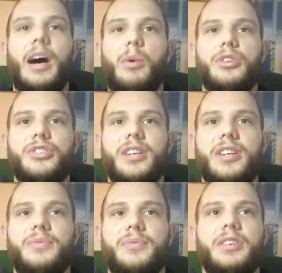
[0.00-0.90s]

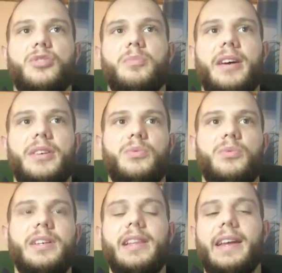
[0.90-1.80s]

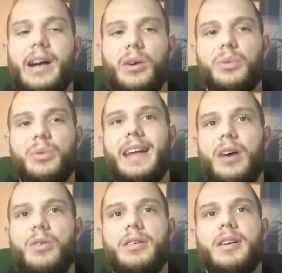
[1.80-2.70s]
UV layout
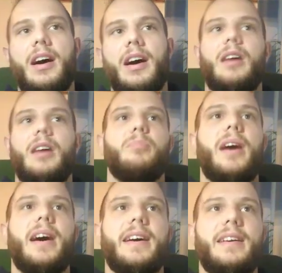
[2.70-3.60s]
now
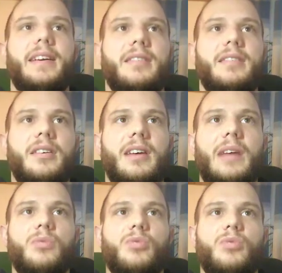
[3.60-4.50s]
by
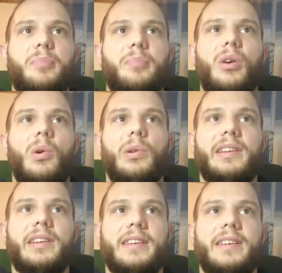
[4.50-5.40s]
unwrapping all
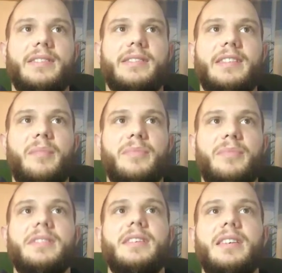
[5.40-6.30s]
the
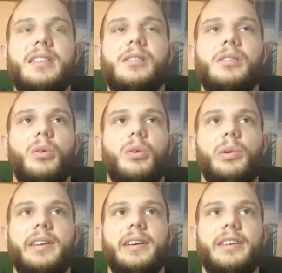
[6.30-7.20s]
stems here,
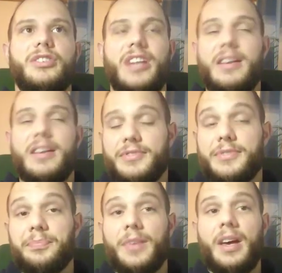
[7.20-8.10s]
all the shafts,